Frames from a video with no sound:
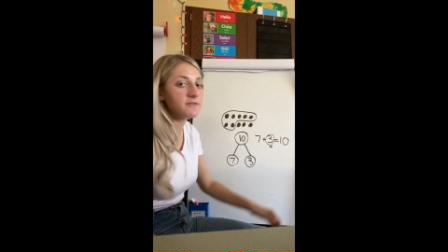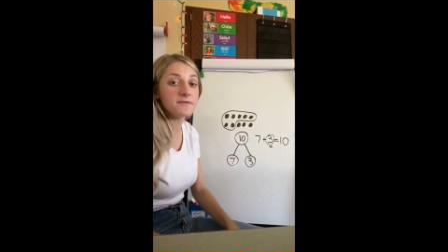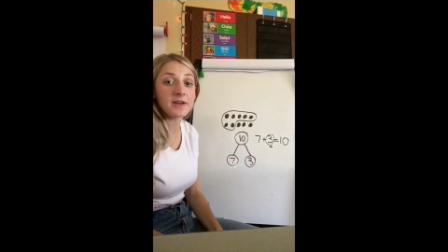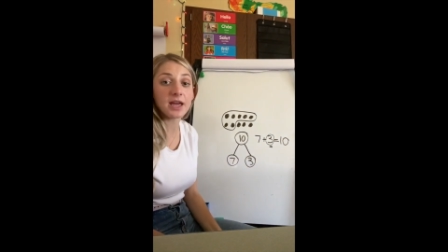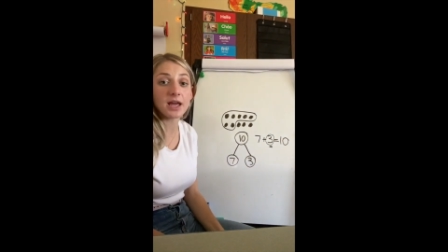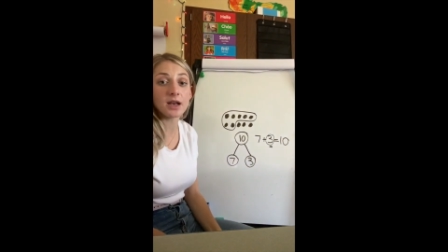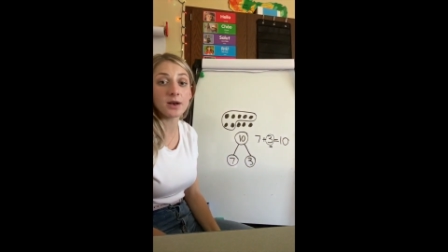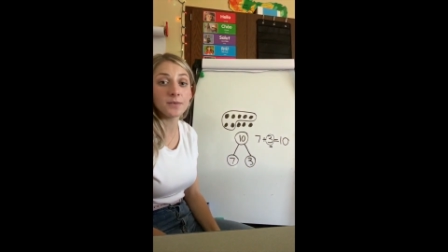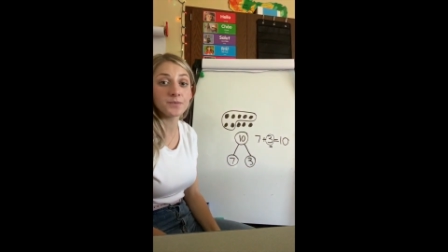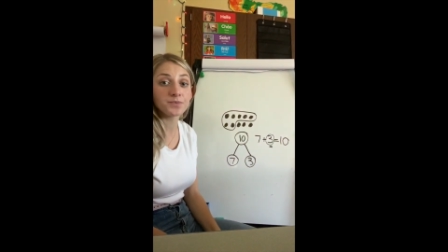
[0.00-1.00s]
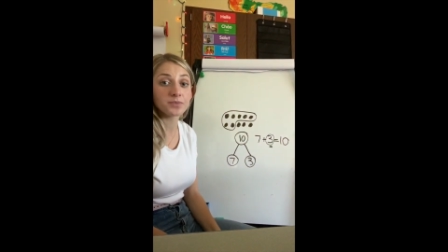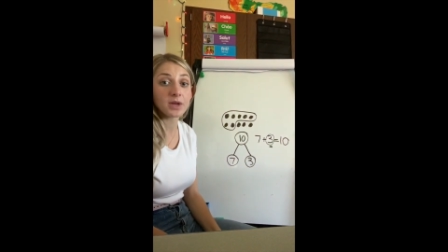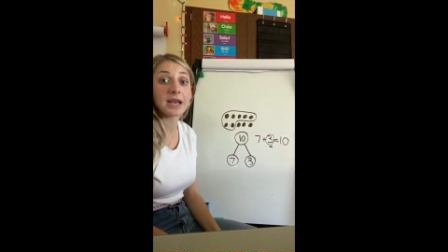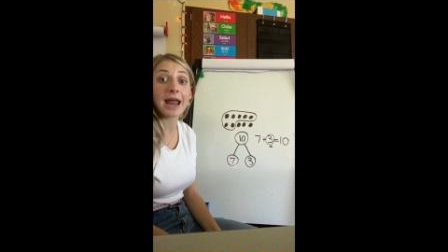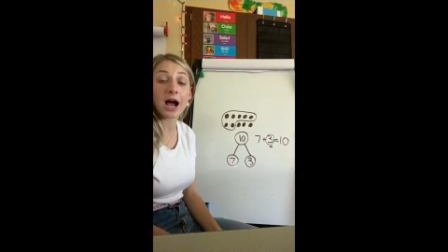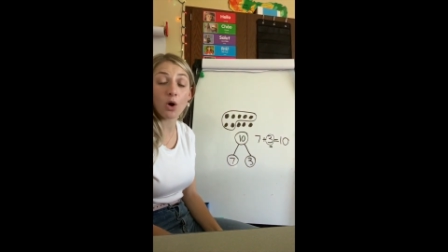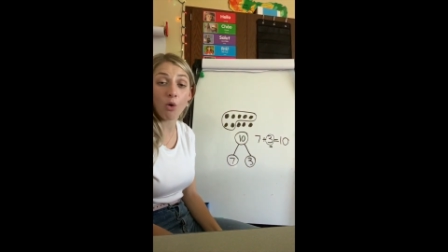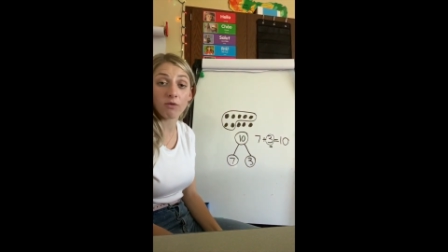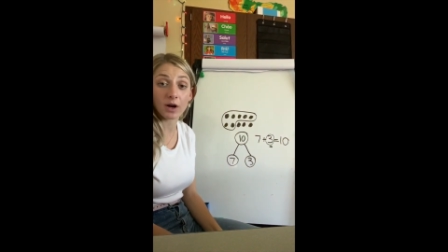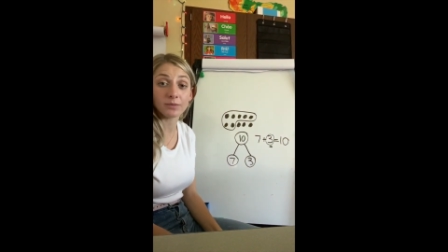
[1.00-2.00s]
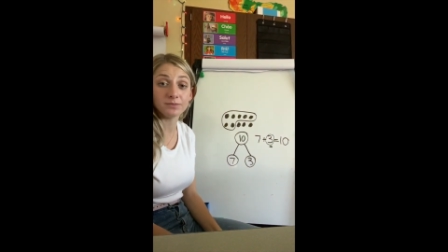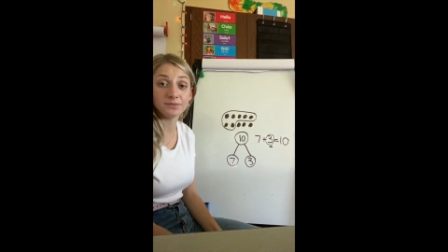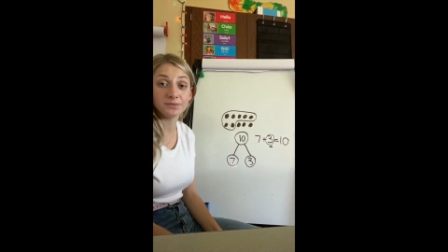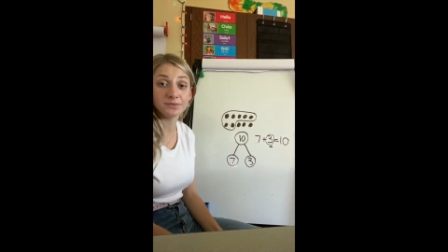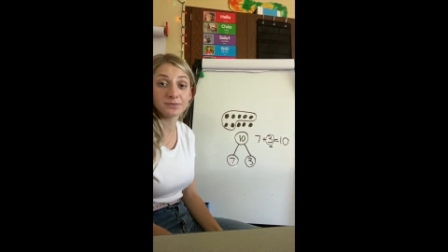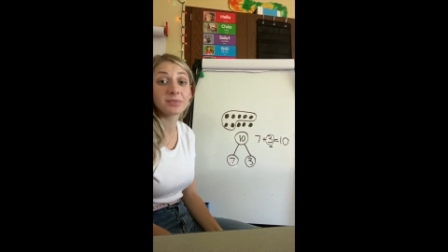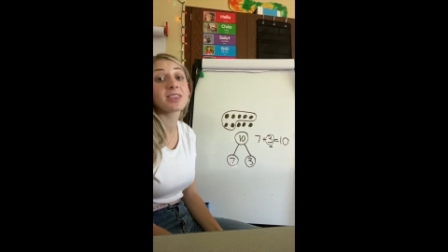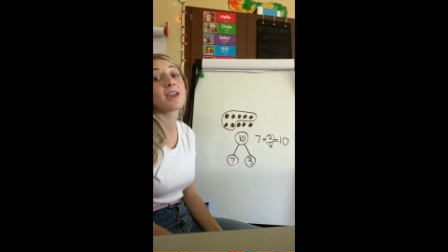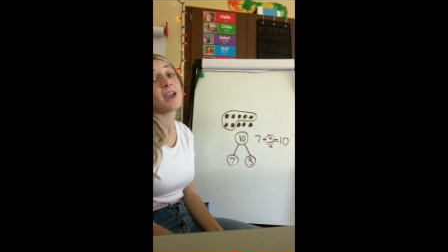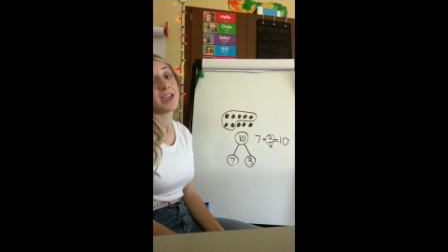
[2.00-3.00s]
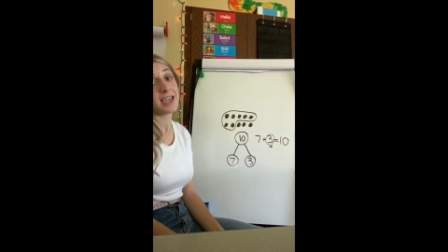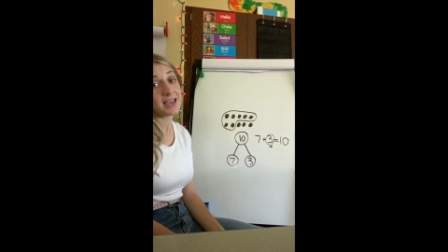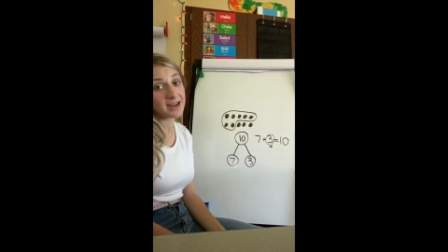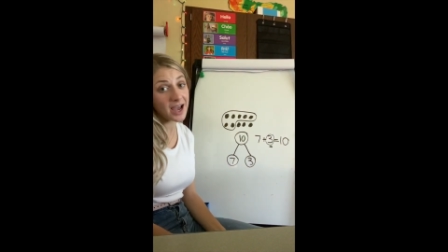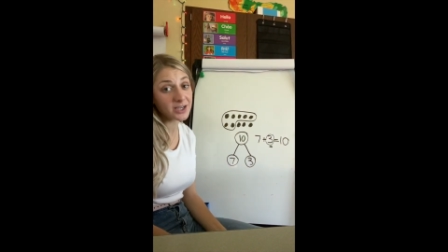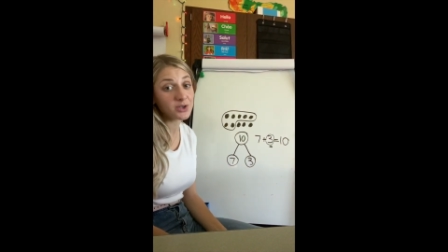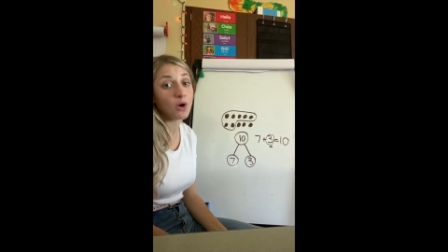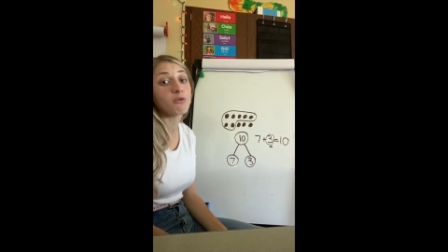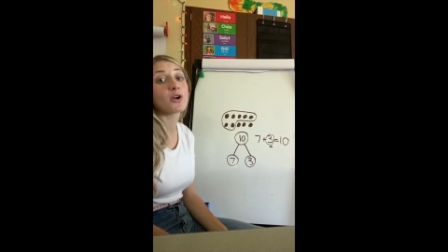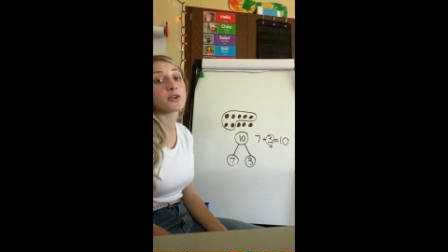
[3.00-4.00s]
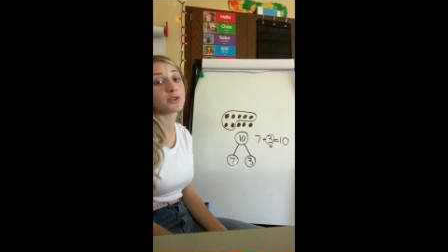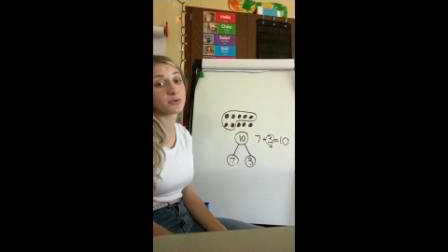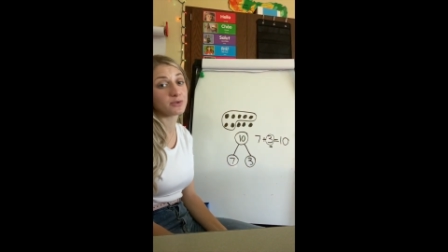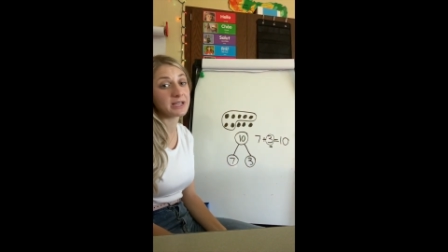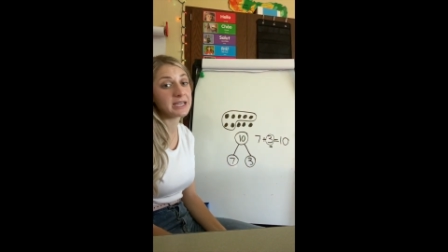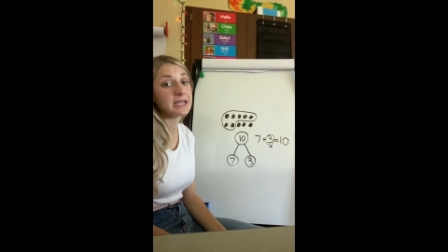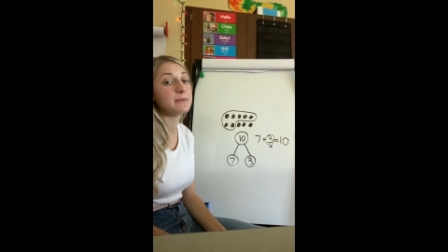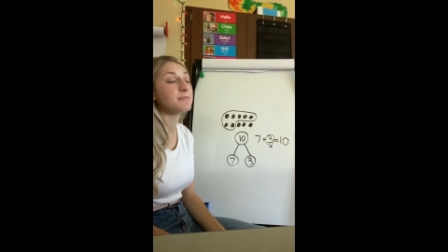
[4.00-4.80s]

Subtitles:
Finn knock over? He knocked over 3